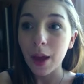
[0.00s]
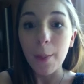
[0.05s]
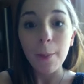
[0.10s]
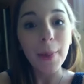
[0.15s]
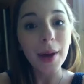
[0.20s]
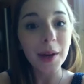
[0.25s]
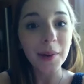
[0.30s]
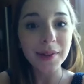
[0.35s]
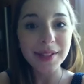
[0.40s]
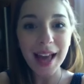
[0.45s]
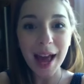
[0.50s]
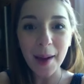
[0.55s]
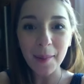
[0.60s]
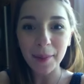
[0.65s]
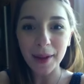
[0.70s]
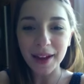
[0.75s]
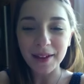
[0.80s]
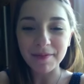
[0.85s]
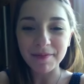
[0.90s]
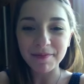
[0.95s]
But I was
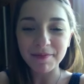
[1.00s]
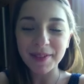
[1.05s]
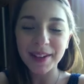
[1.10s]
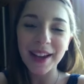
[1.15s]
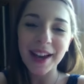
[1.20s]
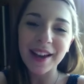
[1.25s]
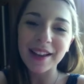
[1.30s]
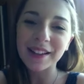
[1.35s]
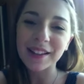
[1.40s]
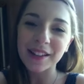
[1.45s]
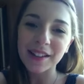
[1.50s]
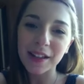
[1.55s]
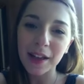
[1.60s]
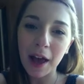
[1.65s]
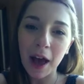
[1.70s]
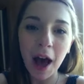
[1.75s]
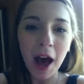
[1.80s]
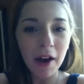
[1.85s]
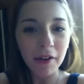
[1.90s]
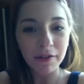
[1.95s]
happy because
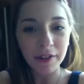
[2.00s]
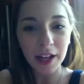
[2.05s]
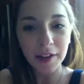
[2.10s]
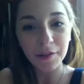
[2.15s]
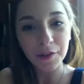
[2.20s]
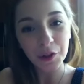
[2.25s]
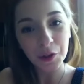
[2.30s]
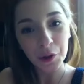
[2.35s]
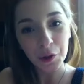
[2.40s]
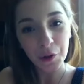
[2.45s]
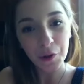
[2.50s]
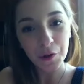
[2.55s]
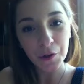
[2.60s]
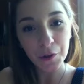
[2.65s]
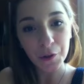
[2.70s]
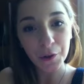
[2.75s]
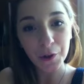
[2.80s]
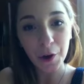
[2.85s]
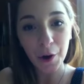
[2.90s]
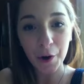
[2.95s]
Half-Life 2
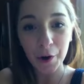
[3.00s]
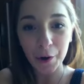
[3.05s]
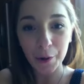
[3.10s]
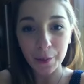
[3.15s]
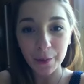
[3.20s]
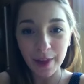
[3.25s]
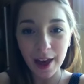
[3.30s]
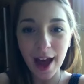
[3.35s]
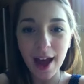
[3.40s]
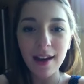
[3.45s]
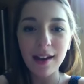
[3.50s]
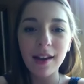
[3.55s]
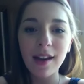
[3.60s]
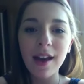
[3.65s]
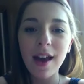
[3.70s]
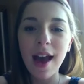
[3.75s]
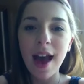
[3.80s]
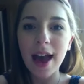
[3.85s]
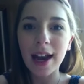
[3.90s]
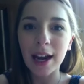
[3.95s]
took home that,
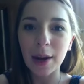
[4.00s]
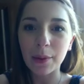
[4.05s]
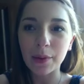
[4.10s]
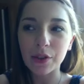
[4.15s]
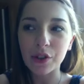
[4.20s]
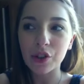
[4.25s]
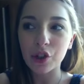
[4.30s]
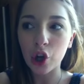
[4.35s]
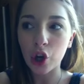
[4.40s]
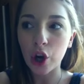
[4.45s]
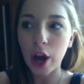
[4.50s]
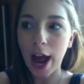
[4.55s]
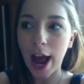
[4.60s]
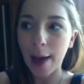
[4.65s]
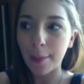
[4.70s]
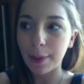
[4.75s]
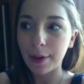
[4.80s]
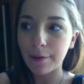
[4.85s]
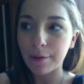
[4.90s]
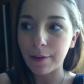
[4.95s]
and I was so
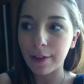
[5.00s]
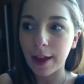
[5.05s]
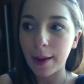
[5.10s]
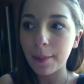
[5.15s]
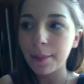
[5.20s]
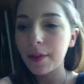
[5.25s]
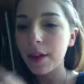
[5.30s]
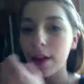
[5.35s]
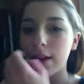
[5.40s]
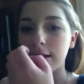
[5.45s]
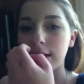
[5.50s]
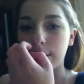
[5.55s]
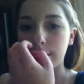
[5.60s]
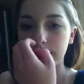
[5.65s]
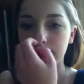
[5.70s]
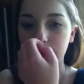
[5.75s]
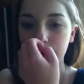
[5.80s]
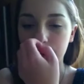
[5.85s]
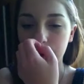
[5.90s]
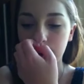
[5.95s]
happy for them. That
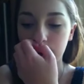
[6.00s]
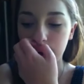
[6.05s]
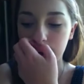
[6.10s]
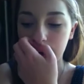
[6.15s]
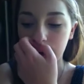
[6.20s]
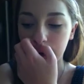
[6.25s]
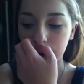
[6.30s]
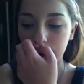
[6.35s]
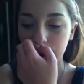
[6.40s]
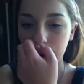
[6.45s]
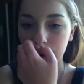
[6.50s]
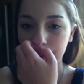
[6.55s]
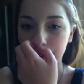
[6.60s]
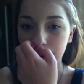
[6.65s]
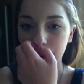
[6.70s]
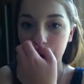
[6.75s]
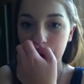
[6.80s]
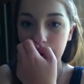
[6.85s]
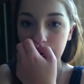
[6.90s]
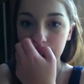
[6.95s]
was a
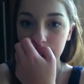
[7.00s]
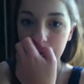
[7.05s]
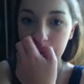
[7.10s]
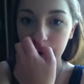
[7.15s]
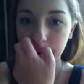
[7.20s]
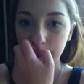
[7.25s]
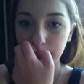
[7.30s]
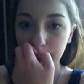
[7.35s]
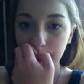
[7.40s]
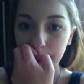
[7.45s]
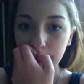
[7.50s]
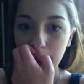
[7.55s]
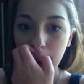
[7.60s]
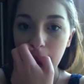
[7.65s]
um, great achievement.